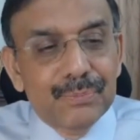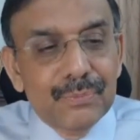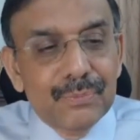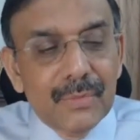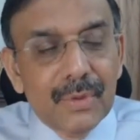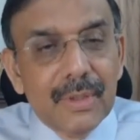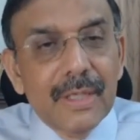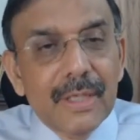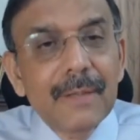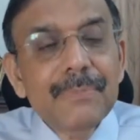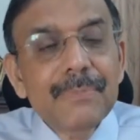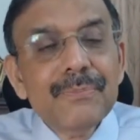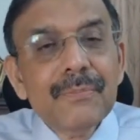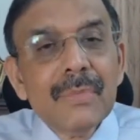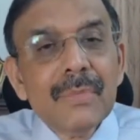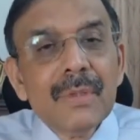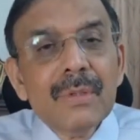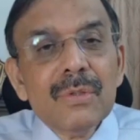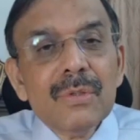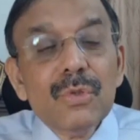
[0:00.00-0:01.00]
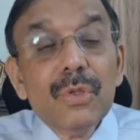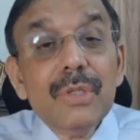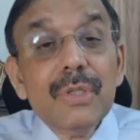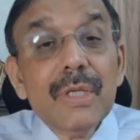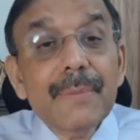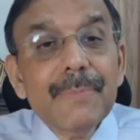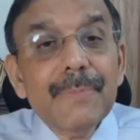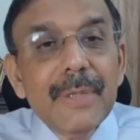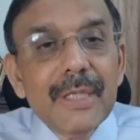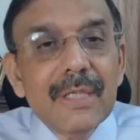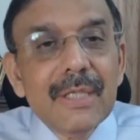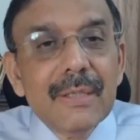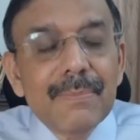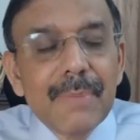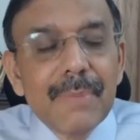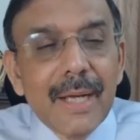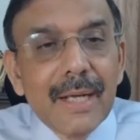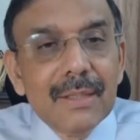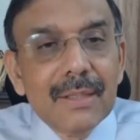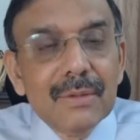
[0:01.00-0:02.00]
Okay. So you repeat it
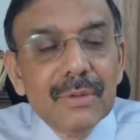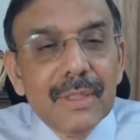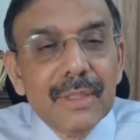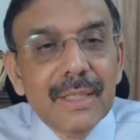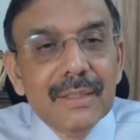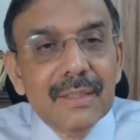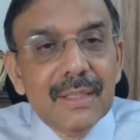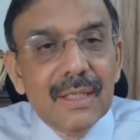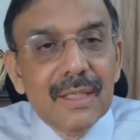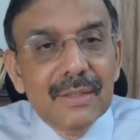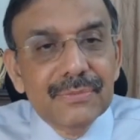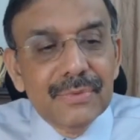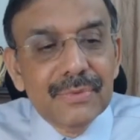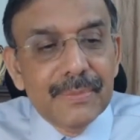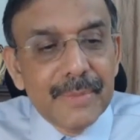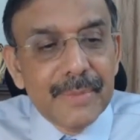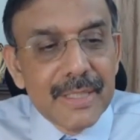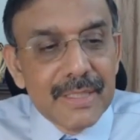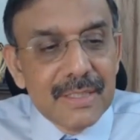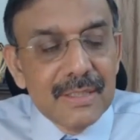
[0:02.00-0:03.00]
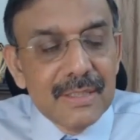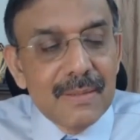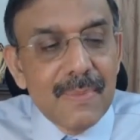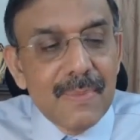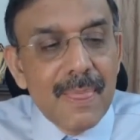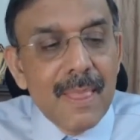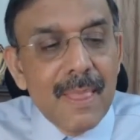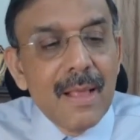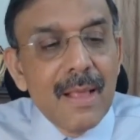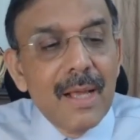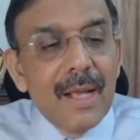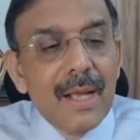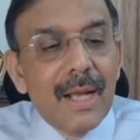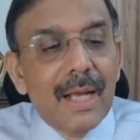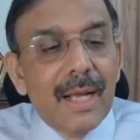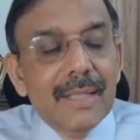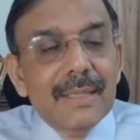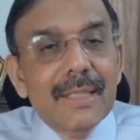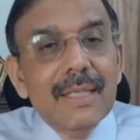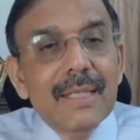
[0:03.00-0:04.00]
back to get the confirmation,
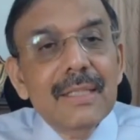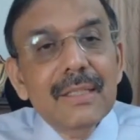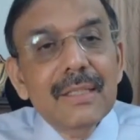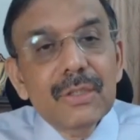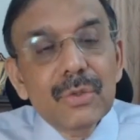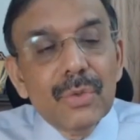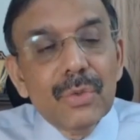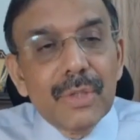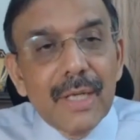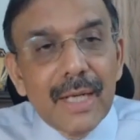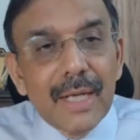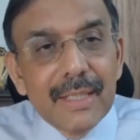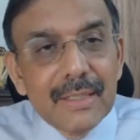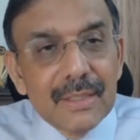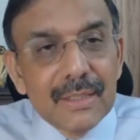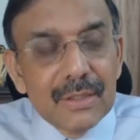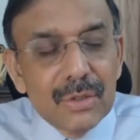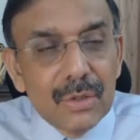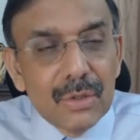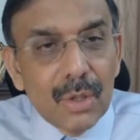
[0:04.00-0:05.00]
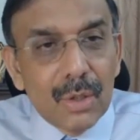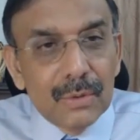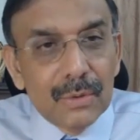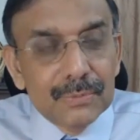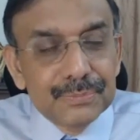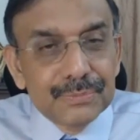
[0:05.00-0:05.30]
and then you write it down.